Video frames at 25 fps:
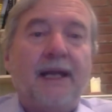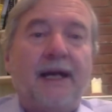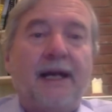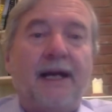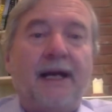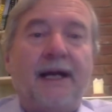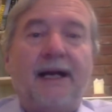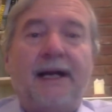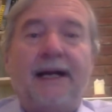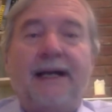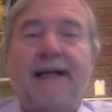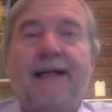
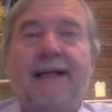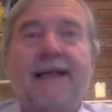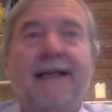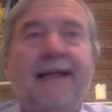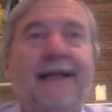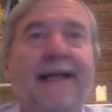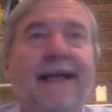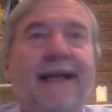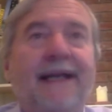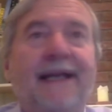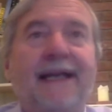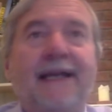In
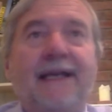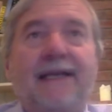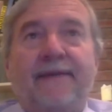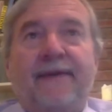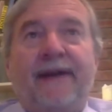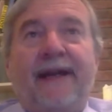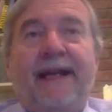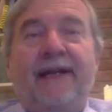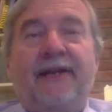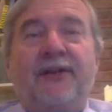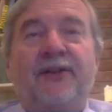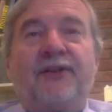that case, if
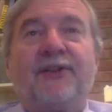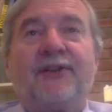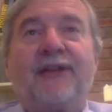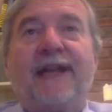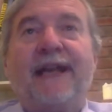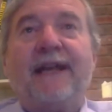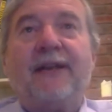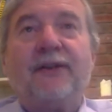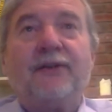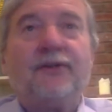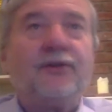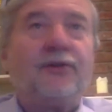I had a
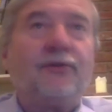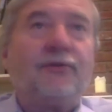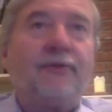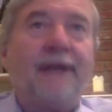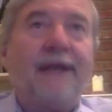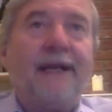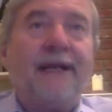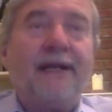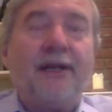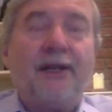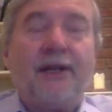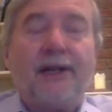scale to
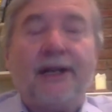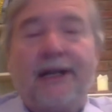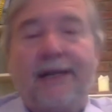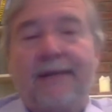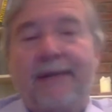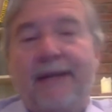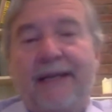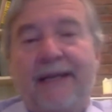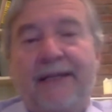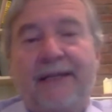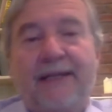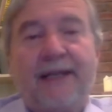rate it on, I
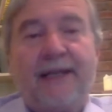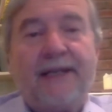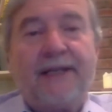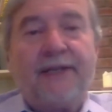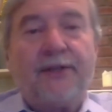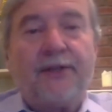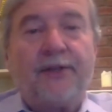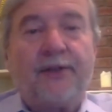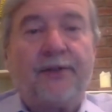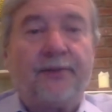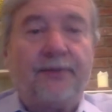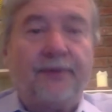might say
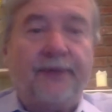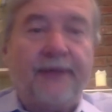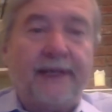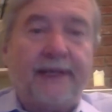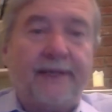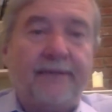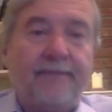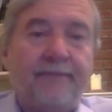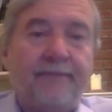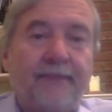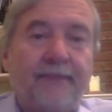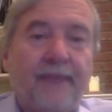it's a 3.
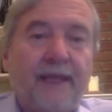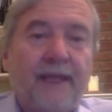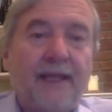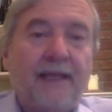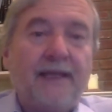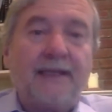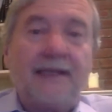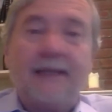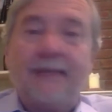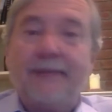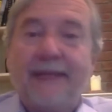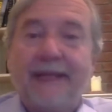
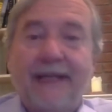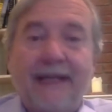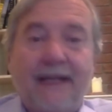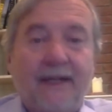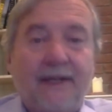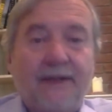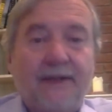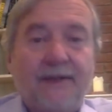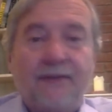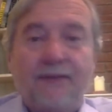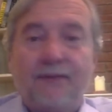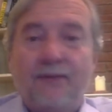Somebody
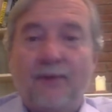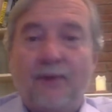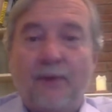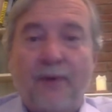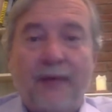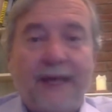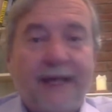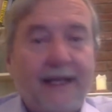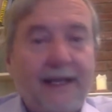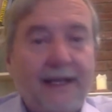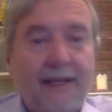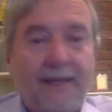else will
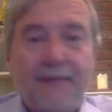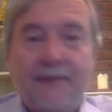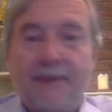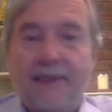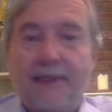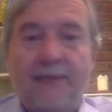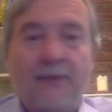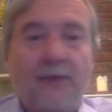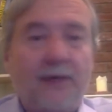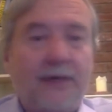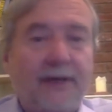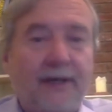wake up
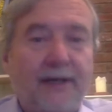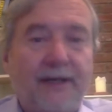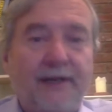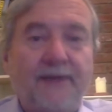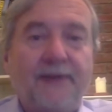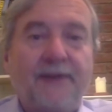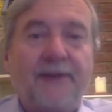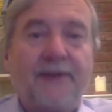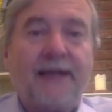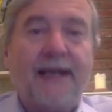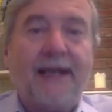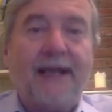somewhere
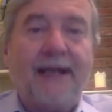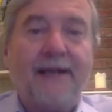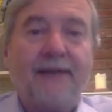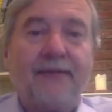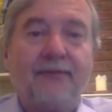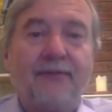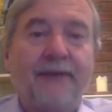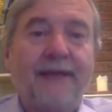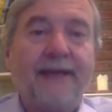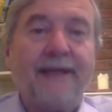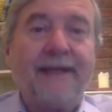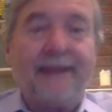else
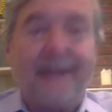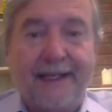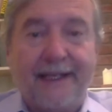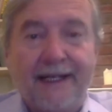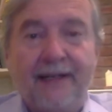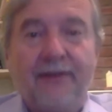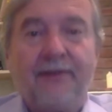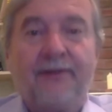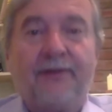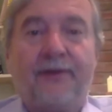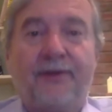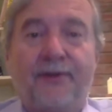and rate
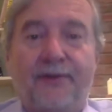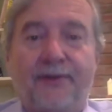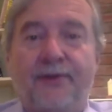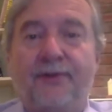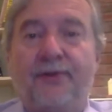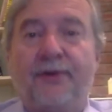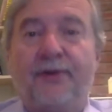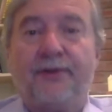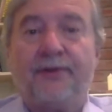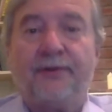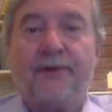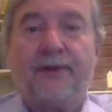their
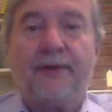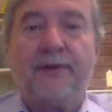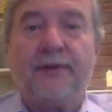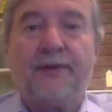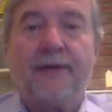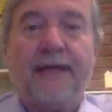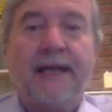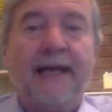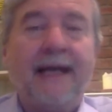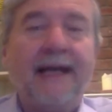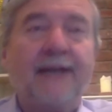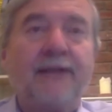sore throat
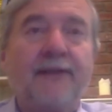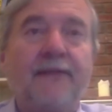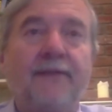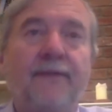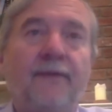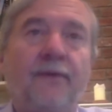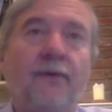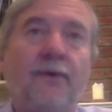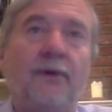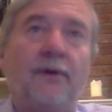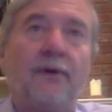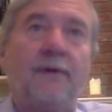as a
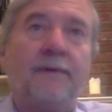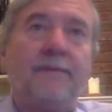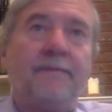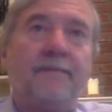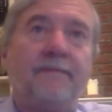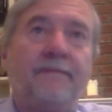4.